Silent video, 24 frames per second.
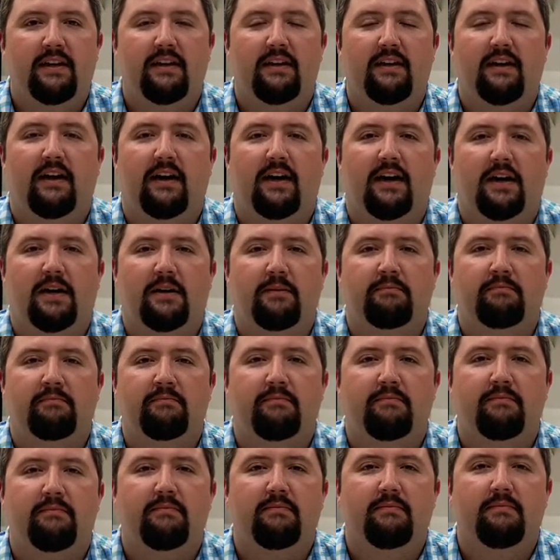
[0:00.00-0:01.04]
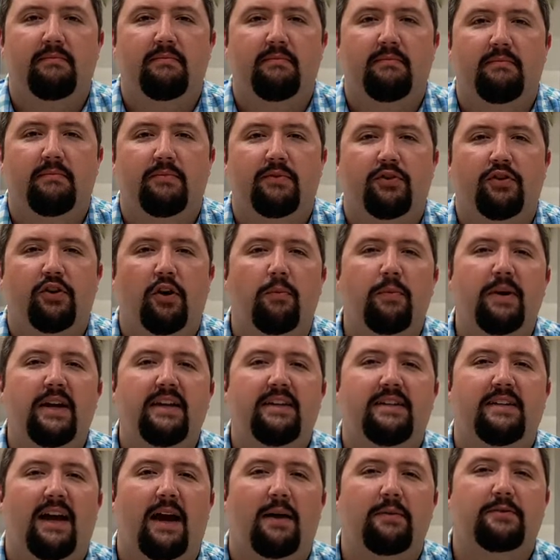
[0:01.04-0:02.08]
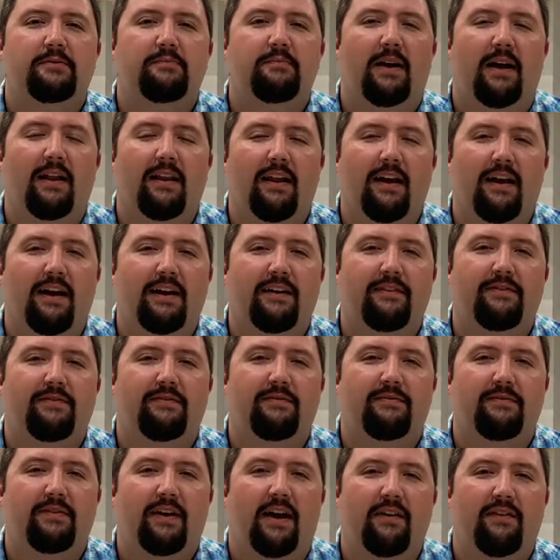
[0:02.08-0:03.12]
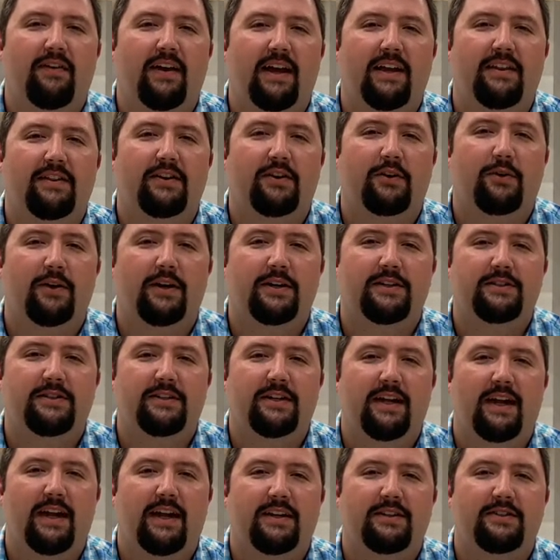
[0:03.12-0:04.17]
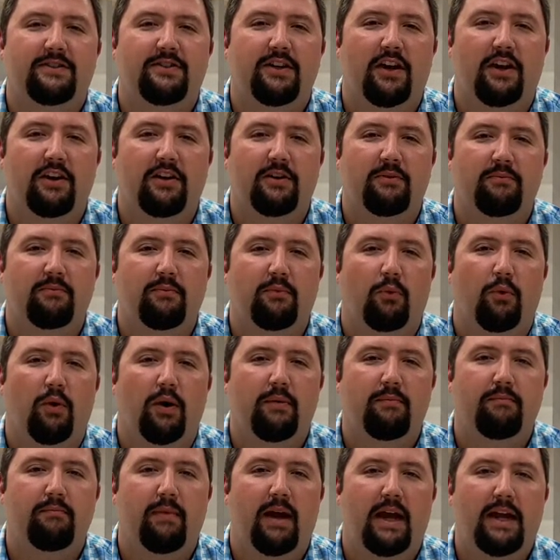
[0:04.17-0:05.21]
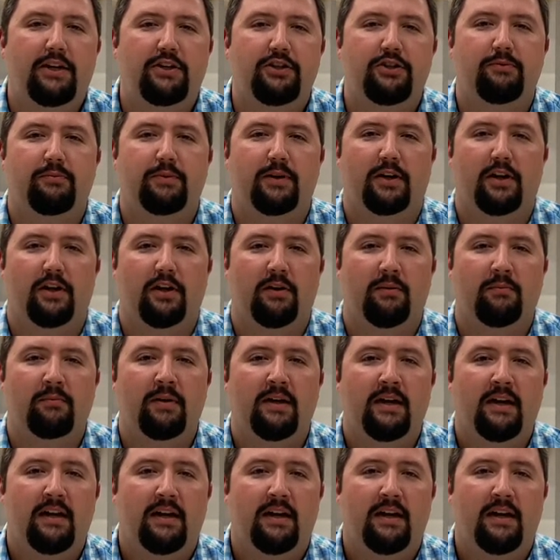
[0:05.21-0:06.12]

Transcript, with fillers: Um, so many times in my life, I've had the question asked, Jacob, what made you become